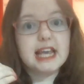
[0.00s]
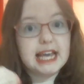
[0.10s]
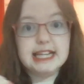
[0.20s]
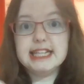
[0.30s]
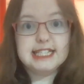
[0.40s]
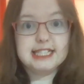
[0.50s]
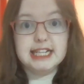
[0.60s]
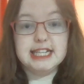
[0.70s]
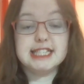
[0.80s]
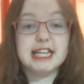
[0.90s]
in the
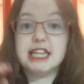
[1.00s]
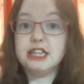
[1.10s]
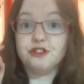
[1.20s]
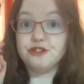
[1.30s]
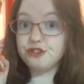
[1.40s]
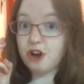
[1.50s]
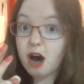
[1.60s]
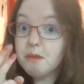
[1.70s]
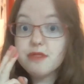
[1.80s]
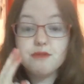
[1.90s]
study said that their
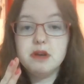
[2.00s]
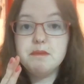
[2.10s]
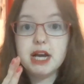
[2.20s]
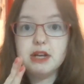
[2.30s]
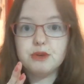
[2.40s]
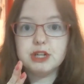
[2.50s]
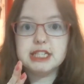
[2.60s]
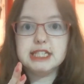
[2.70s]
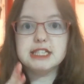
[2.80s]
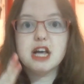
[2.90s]
top 3
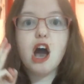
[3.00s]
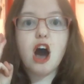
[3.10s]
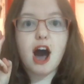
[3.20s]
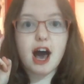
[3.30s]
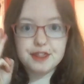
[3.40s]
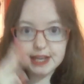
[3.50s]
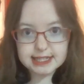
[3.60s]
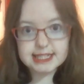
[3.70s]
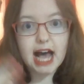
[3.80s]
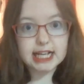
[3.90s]
priorities are the
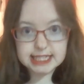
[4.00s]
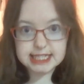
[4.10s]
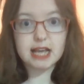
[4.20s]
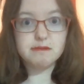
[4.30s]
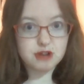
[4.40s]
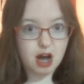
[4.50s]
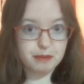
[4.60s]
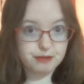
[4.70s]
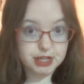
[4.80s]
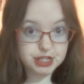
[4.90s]
exact same
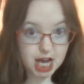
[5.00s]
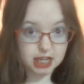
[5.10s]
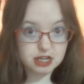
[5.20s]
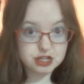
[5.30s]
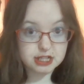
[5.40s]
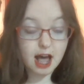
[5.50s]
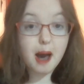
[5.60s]
top 3 challenges,